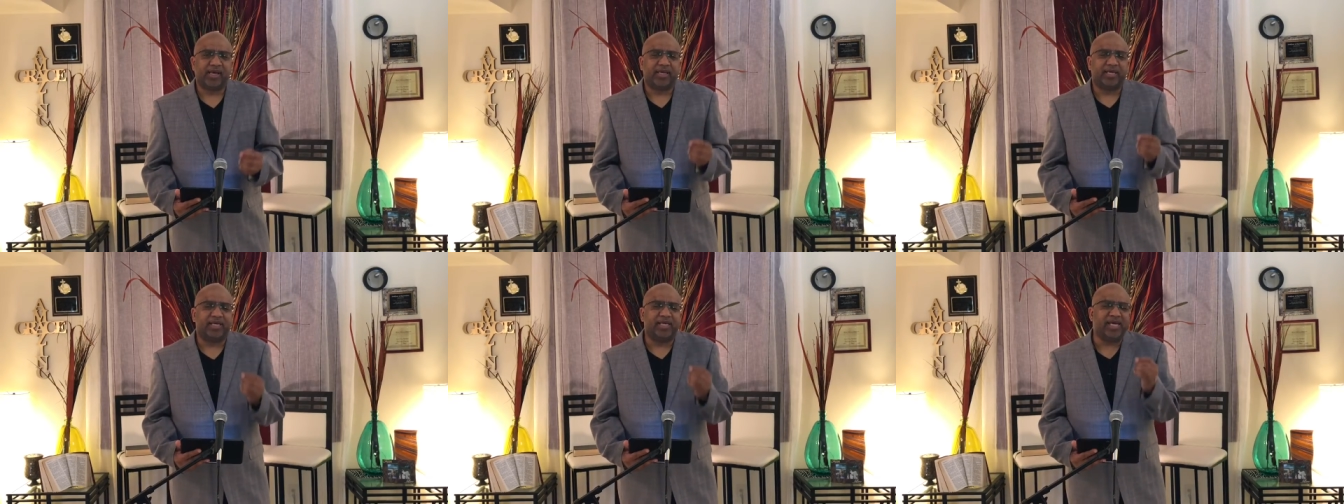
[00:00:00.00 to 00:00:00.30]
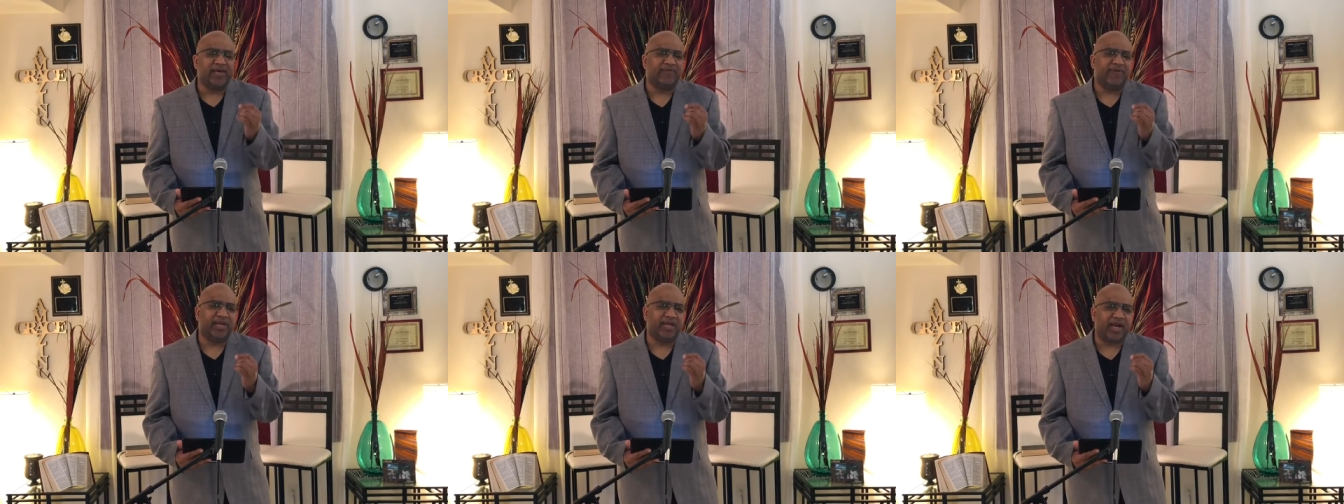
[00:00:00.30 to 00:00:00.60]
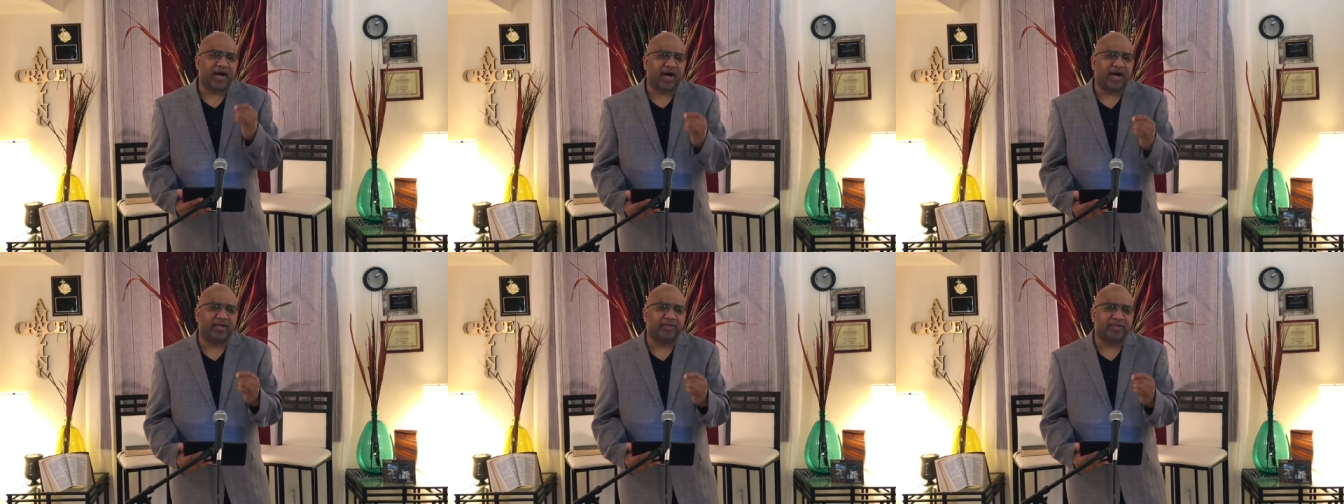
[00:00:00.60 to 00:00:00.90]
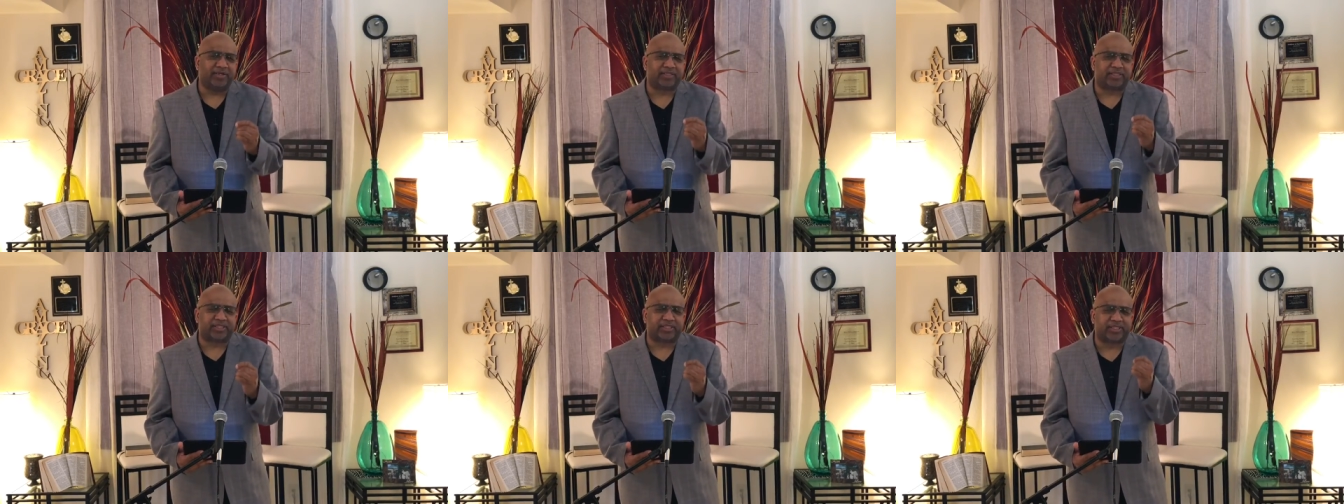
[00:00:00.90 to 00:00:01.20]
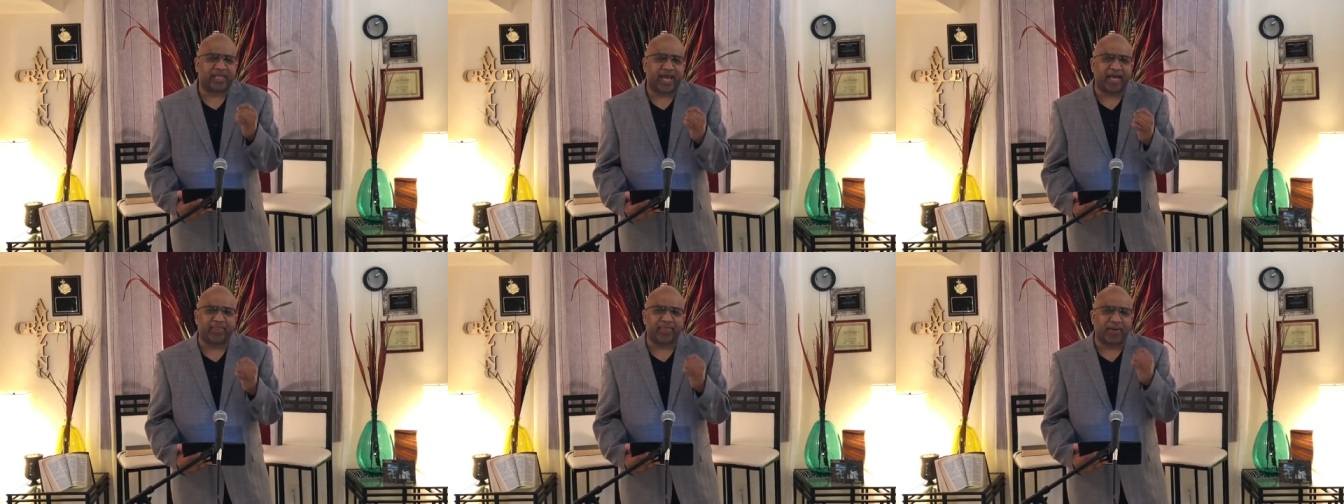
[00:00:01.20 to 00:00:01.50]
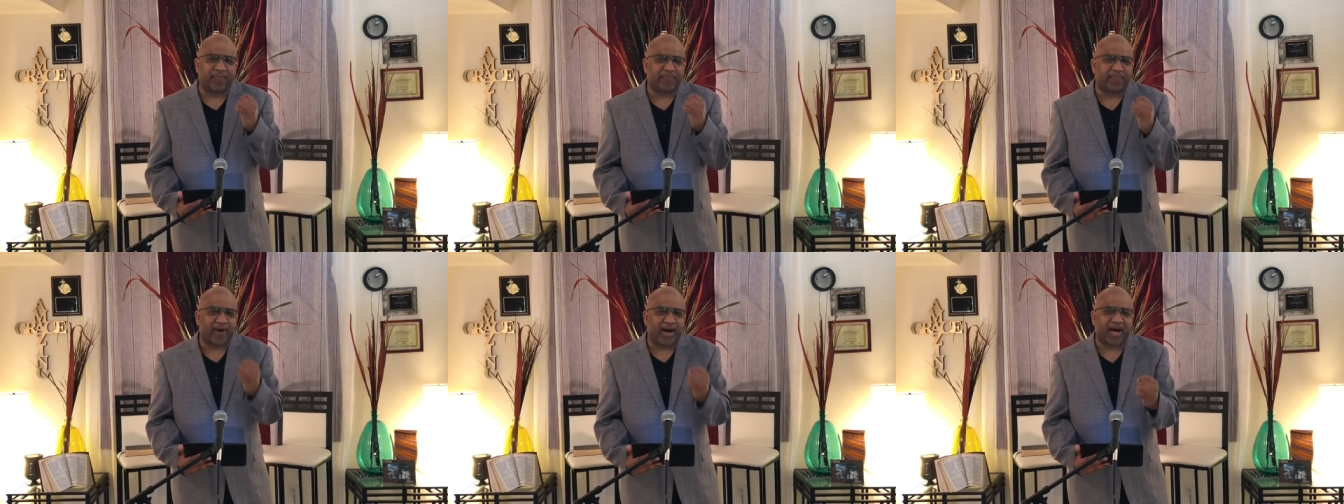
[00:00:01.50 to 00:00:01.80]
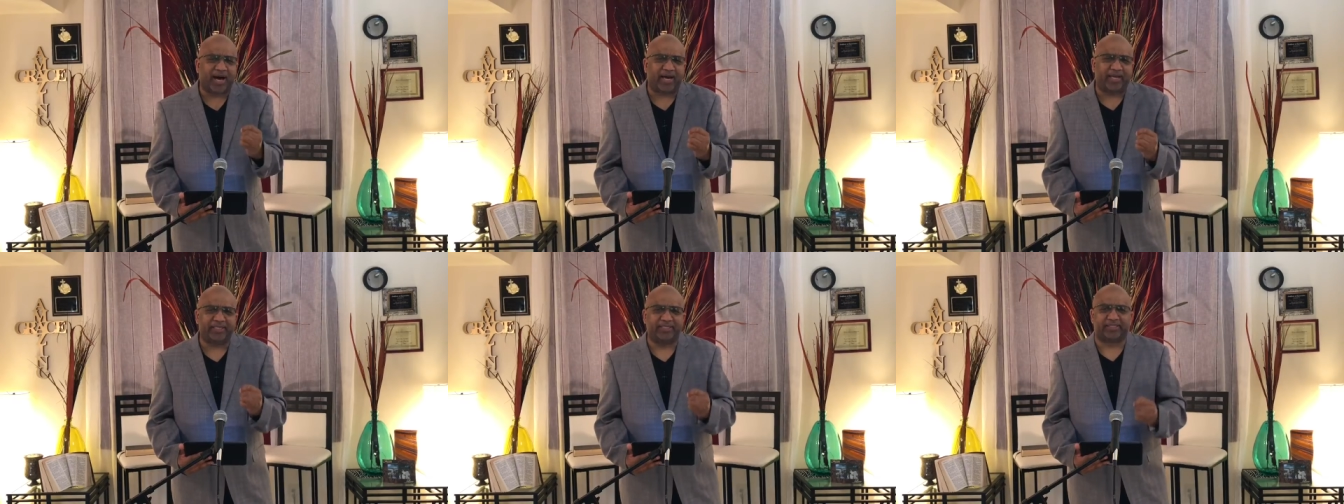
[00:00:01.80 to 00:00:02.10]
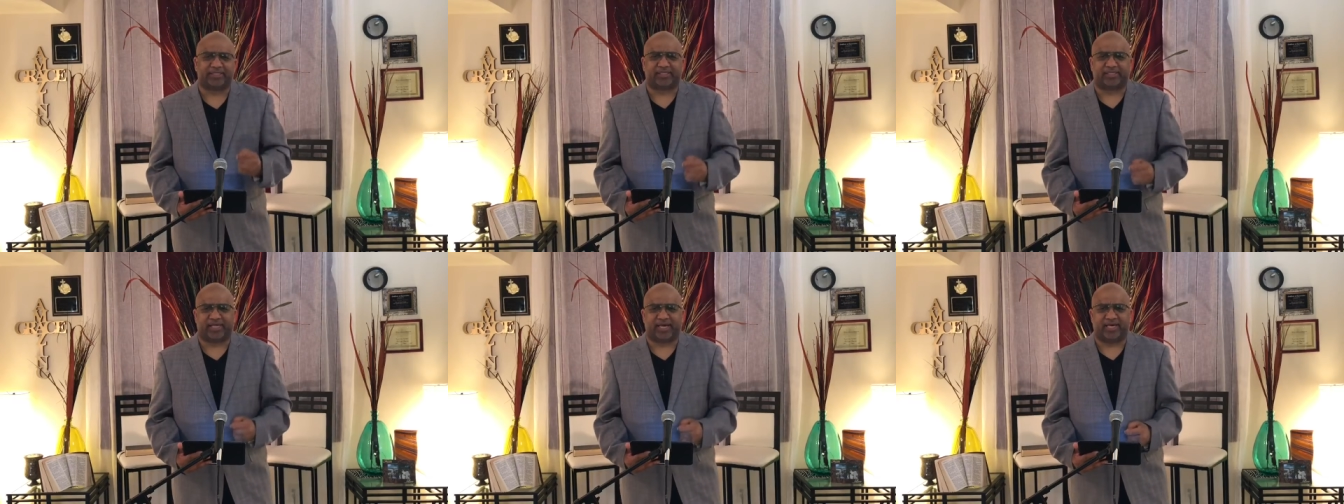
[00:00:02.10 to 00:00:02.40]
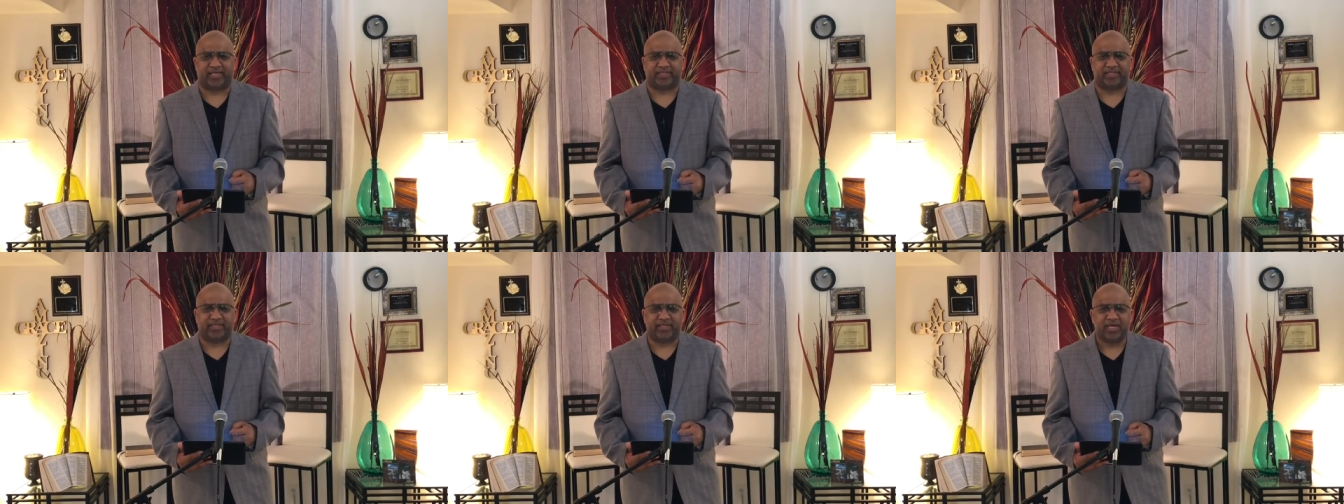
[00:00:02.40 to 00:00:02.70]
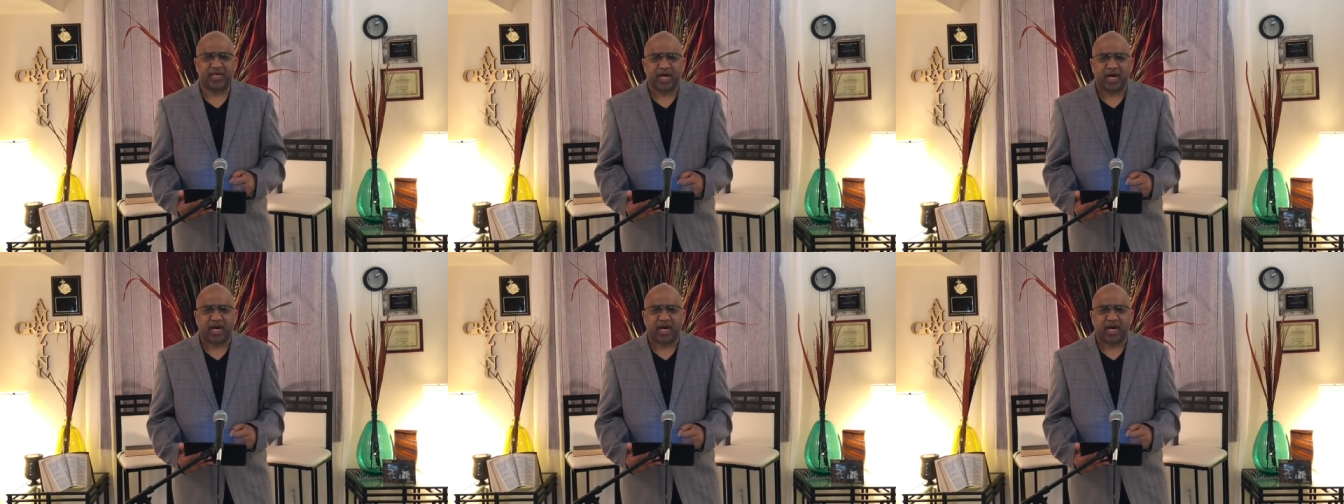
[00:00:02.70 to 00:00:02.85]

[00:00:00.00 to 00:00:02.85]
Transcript: Even understand the mindset